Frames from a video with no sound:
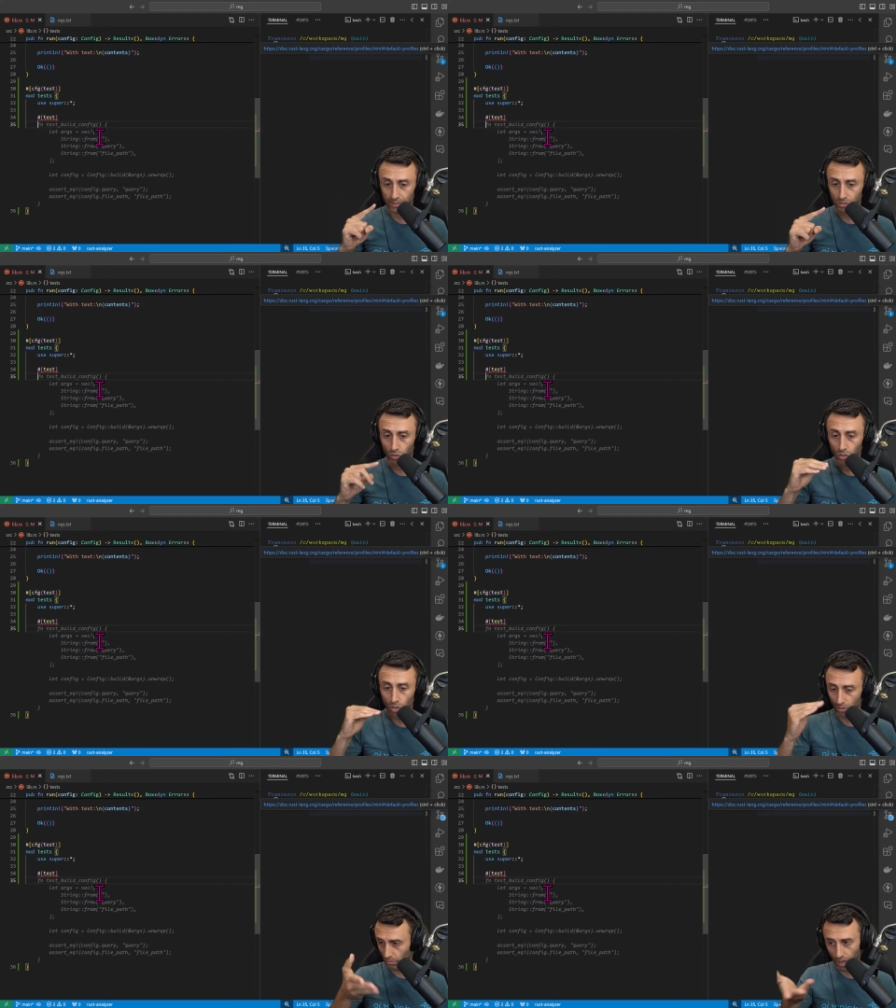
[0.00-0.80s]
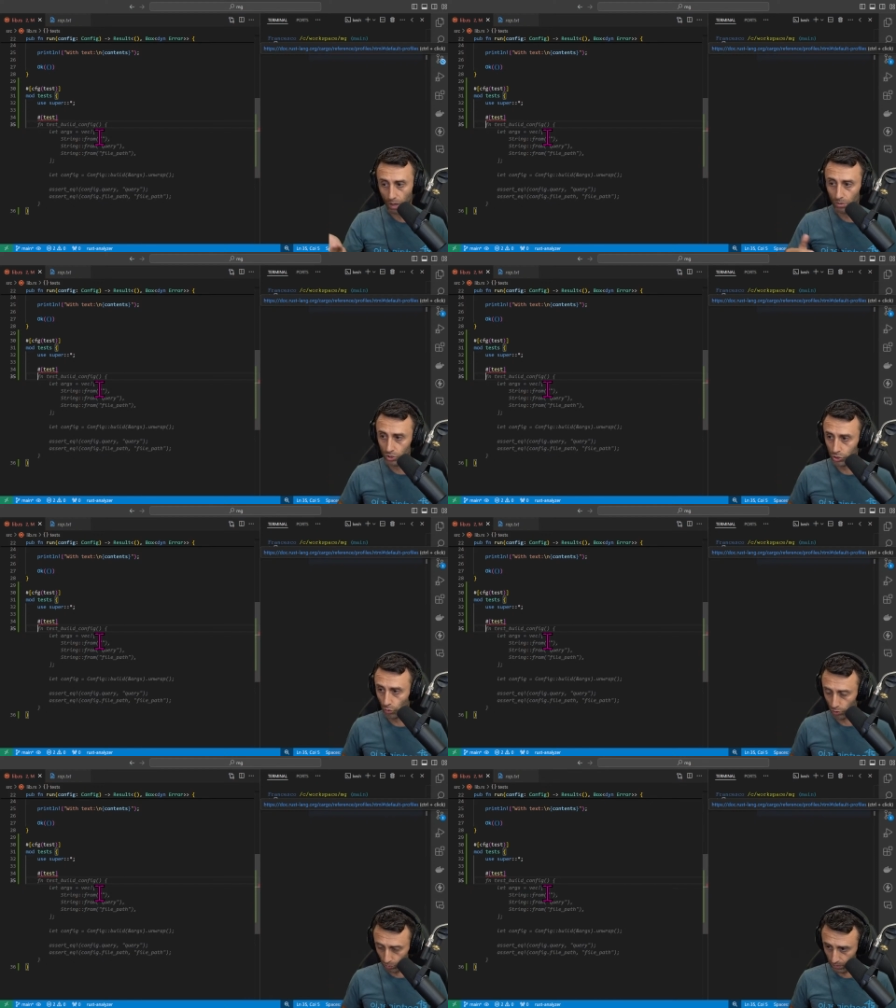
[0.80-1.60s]
So I will
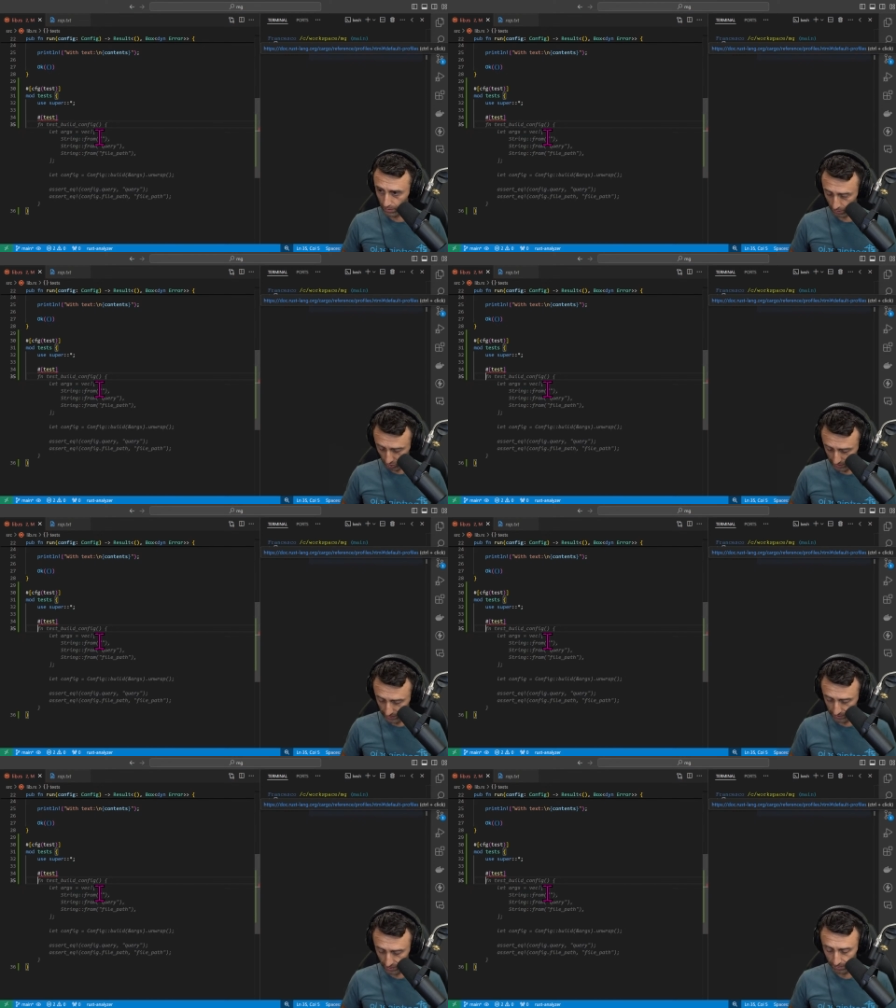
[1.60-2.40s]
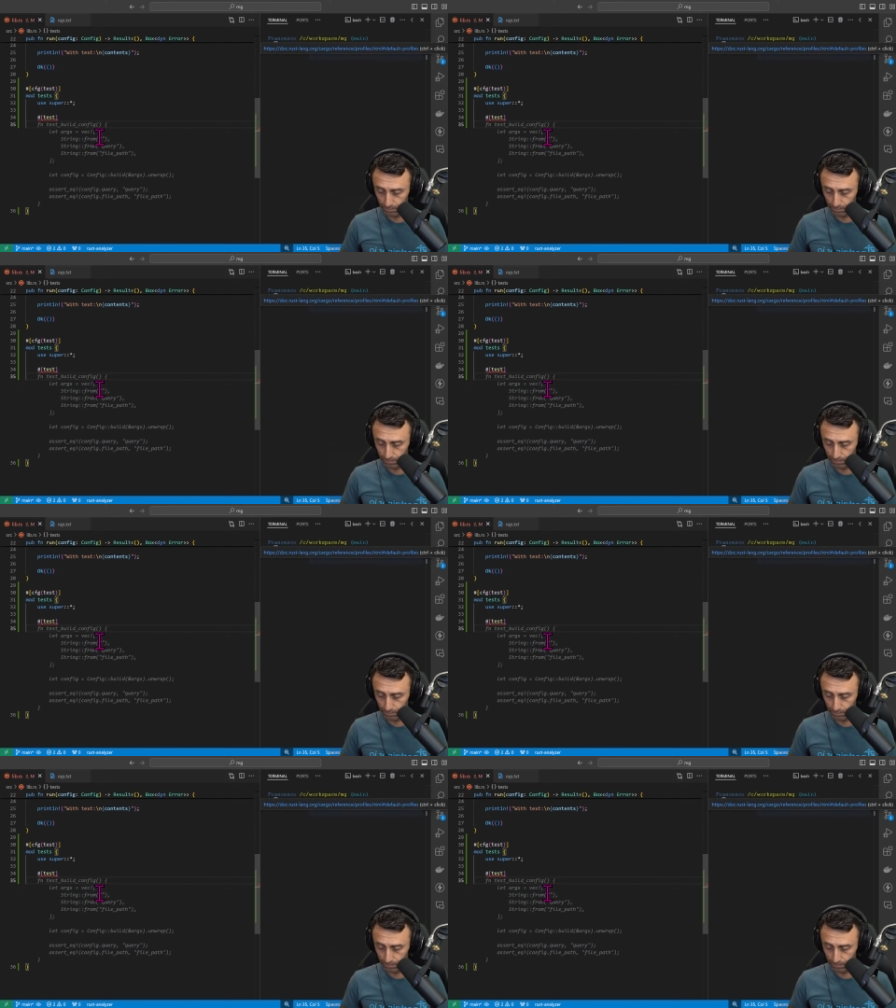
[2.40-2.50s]
show you because it's easier